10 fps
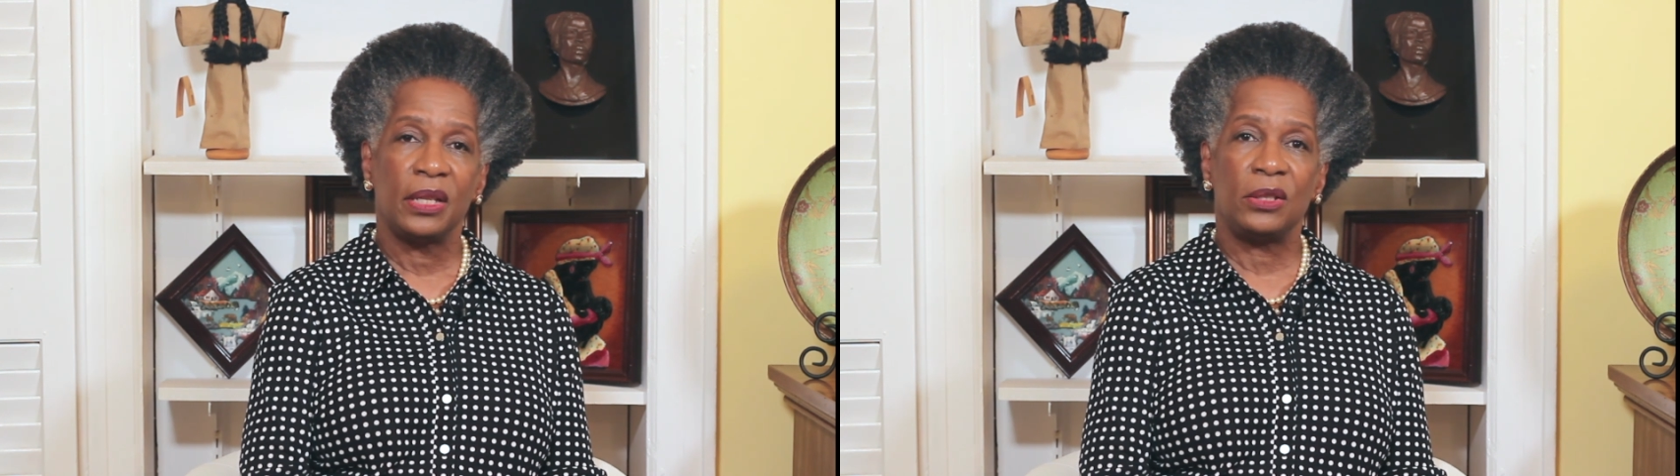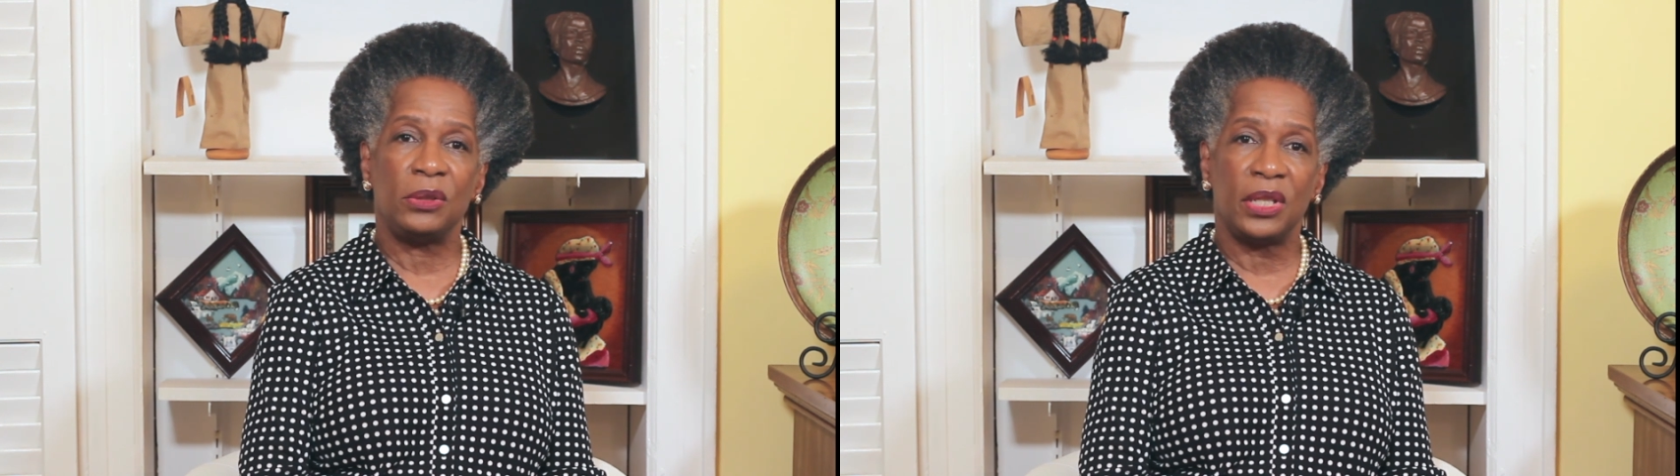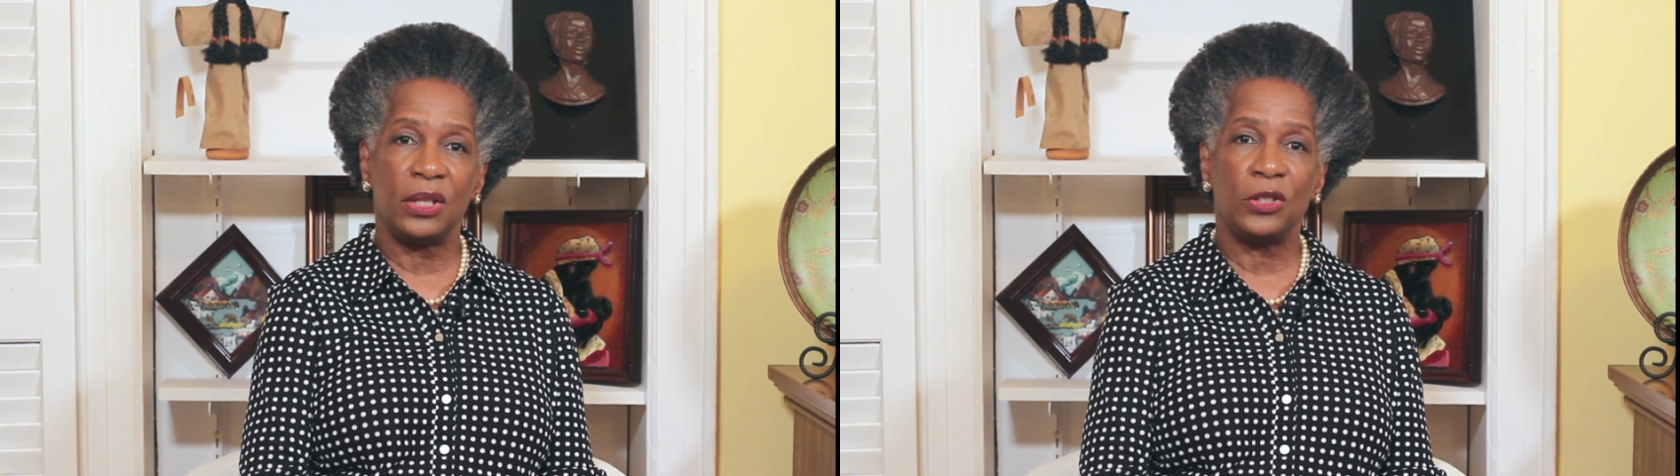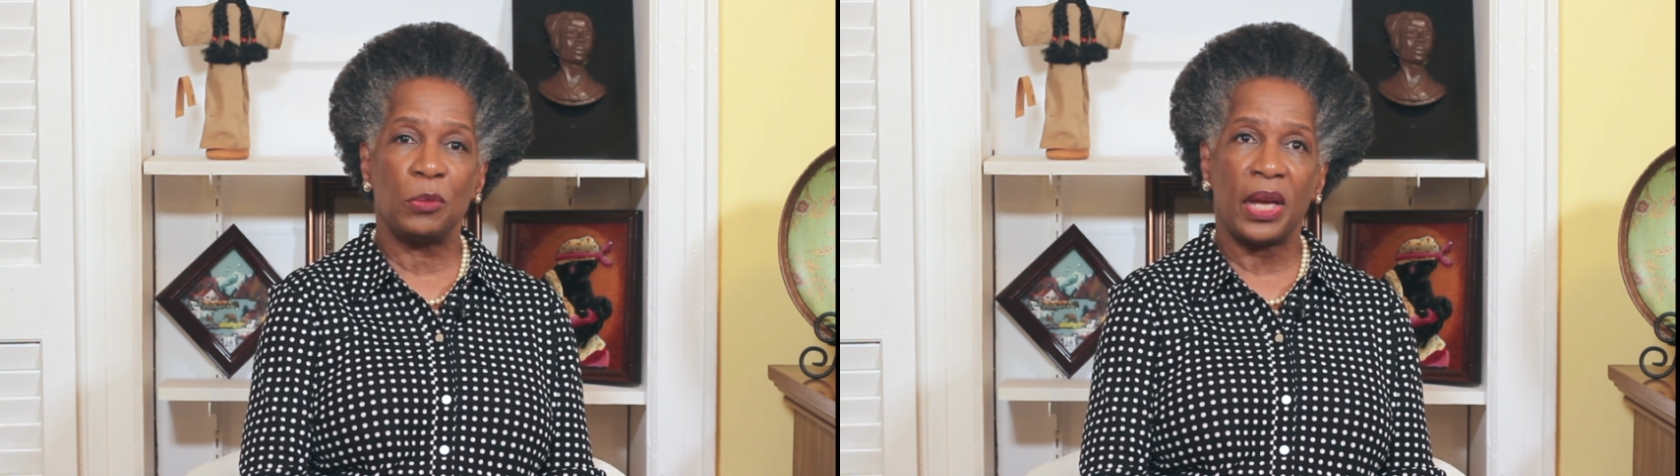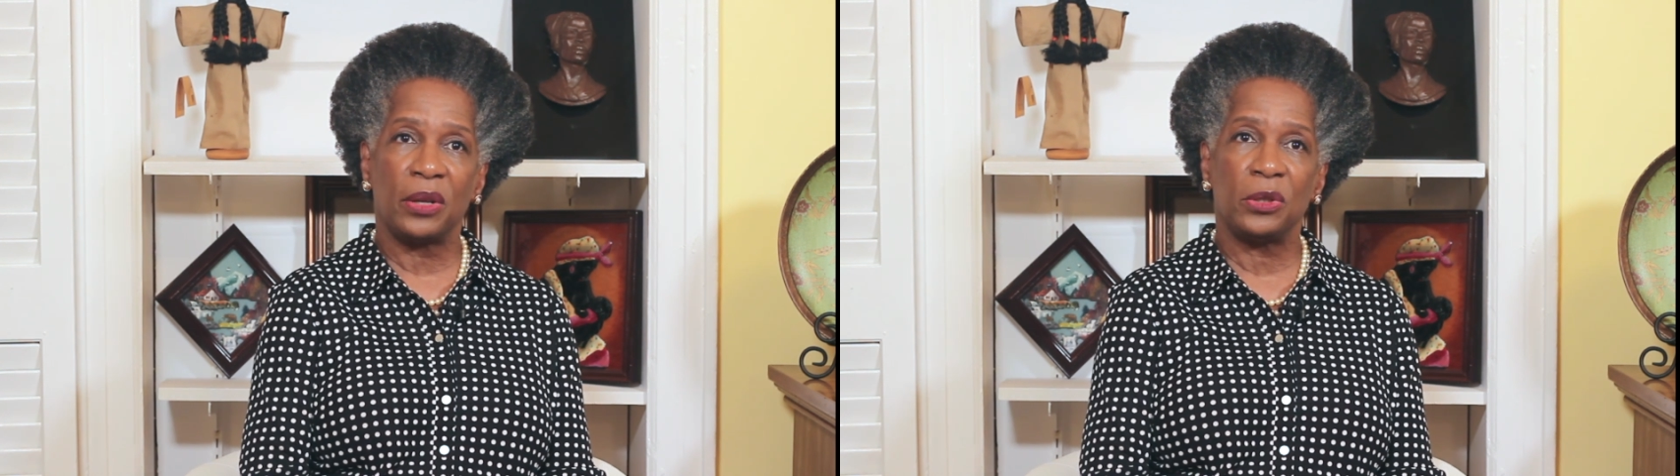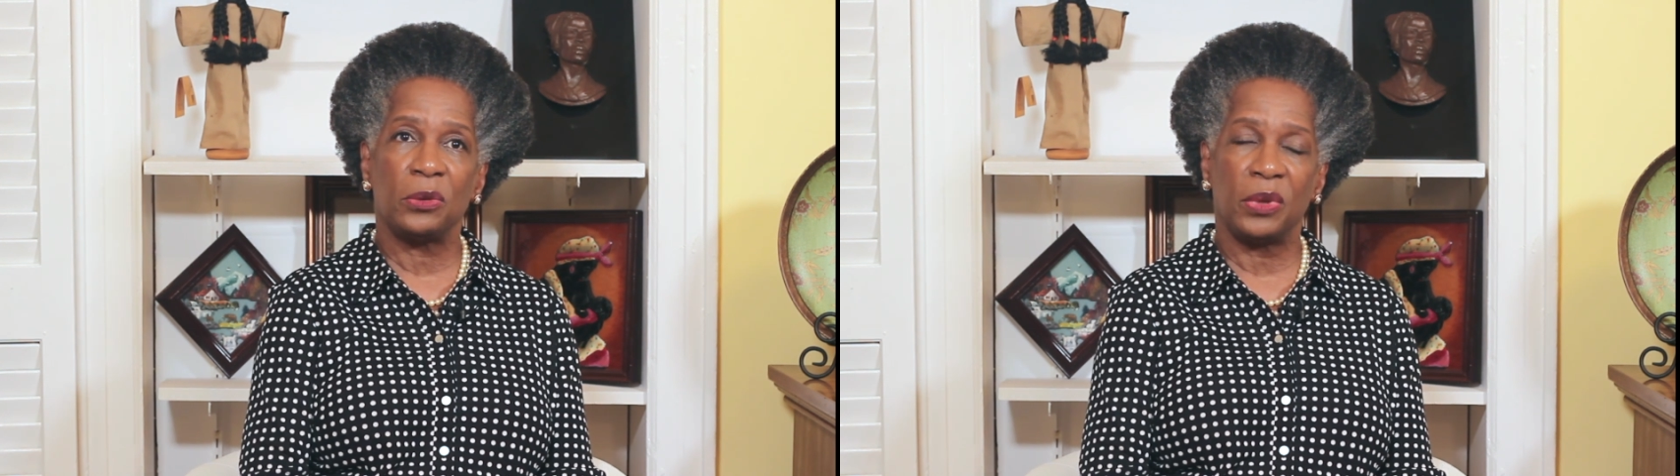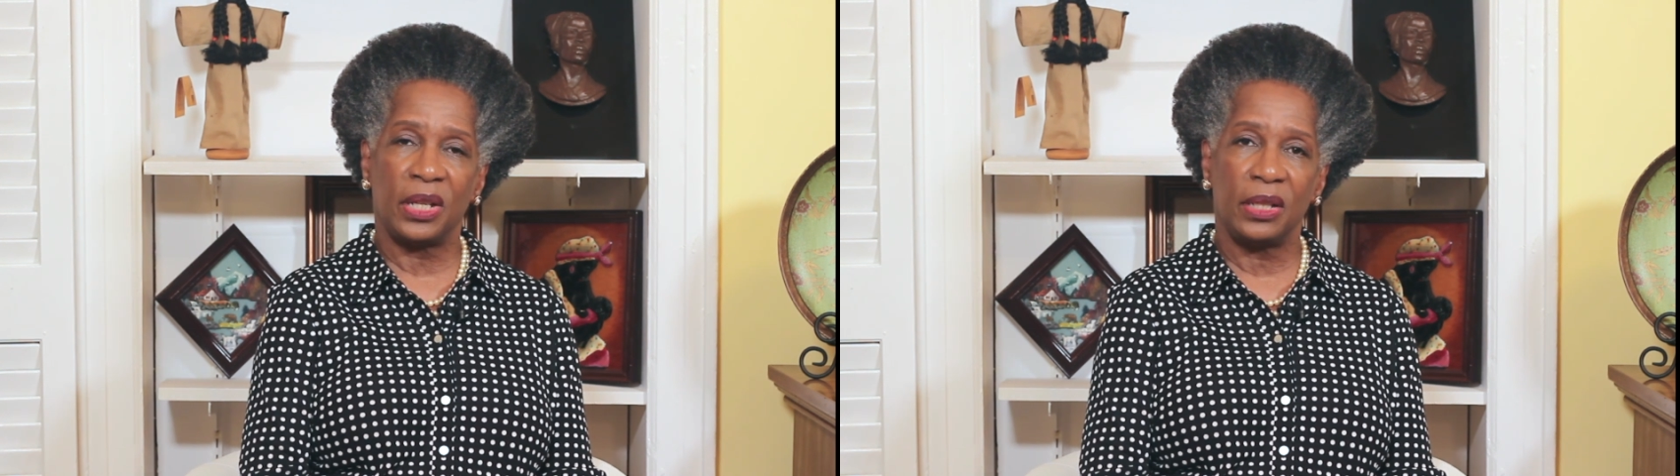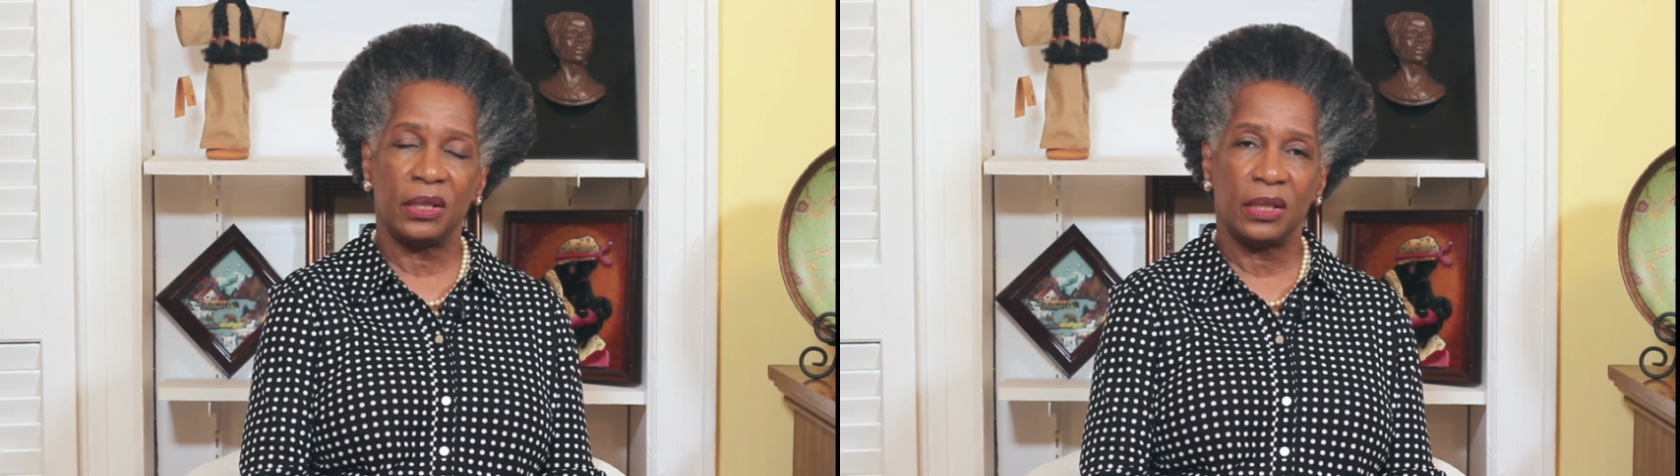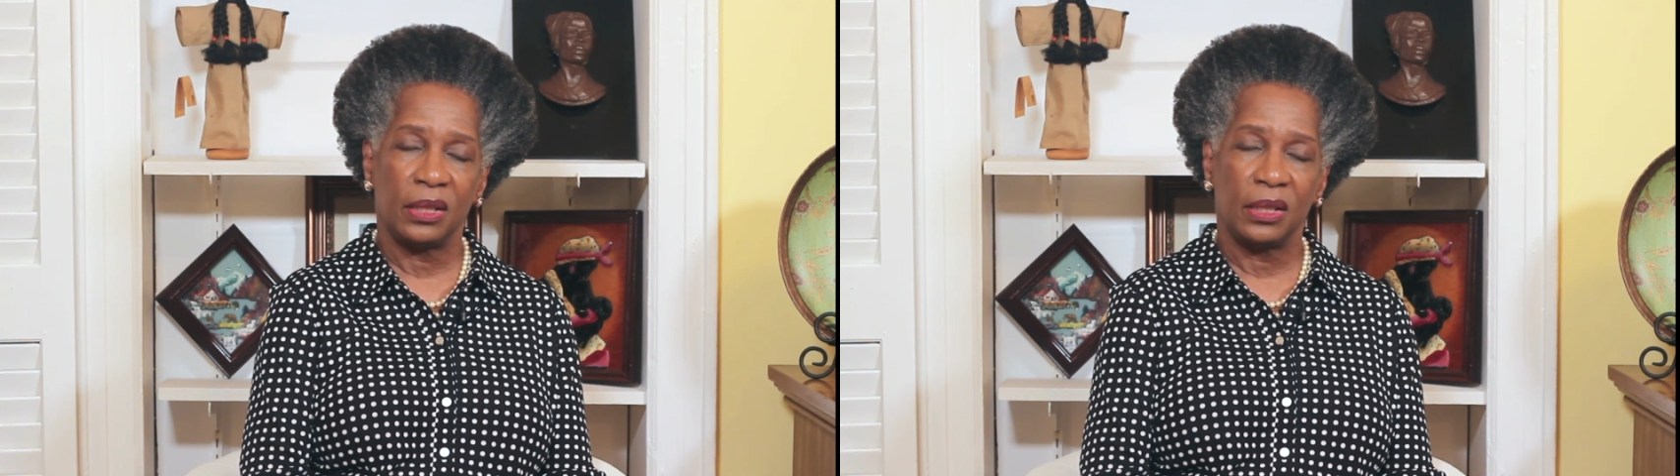to teach him how to read.